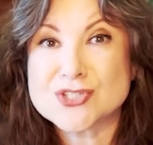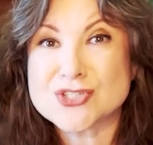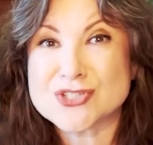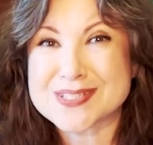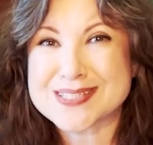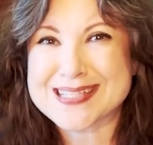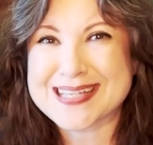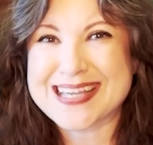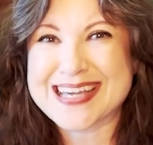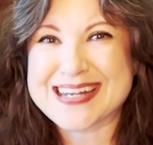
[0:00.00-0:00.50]

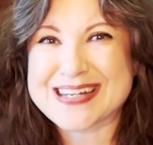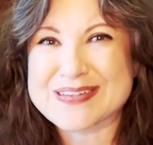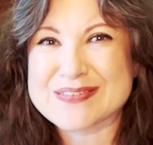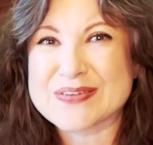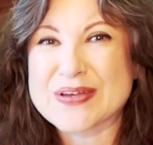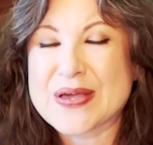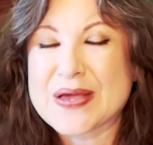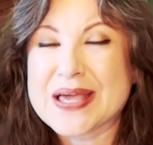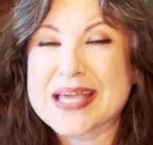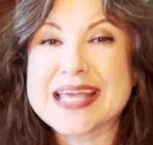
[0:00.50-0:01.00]
just to kind of
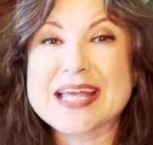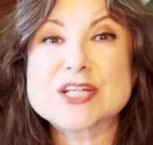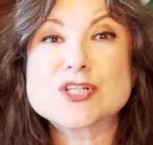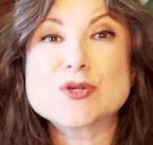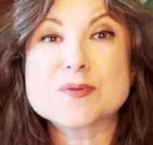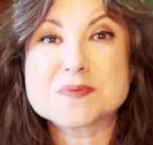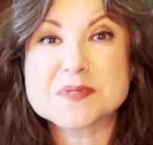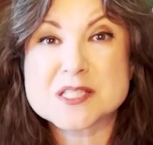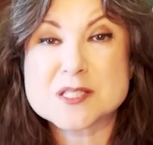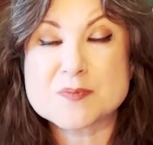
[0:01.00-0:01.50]
catch
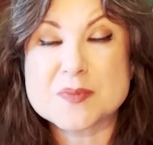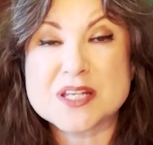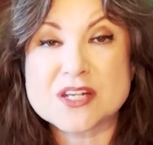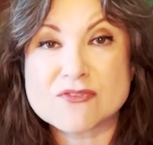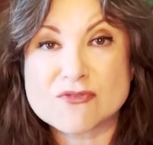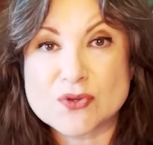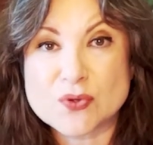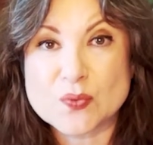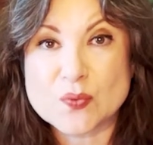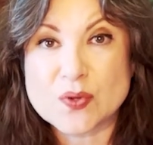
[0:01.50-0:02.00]
you up to speed
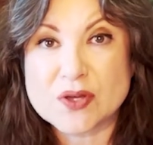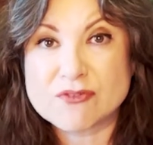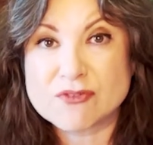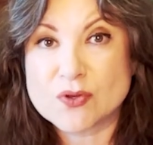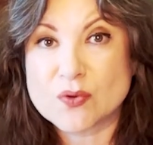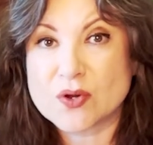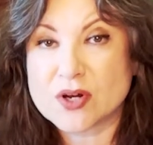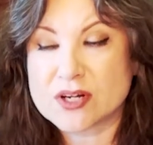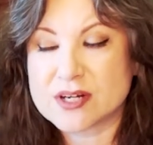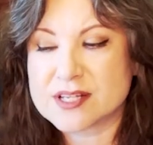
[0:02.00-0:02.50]
if
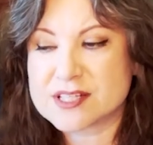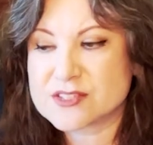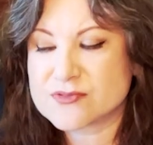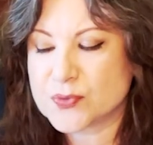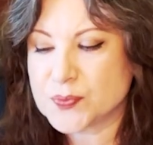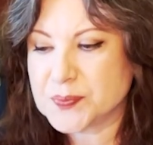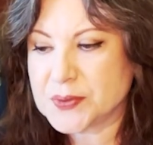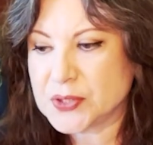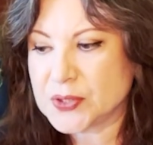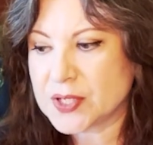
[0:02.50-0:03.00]
you aren't as
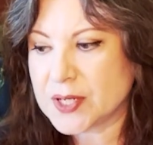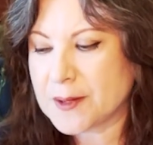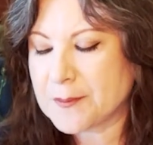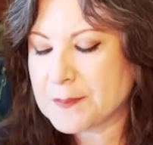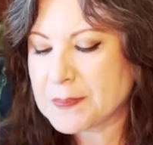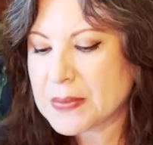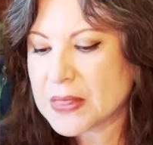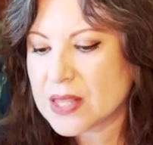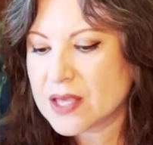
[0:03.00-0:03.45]
familiar.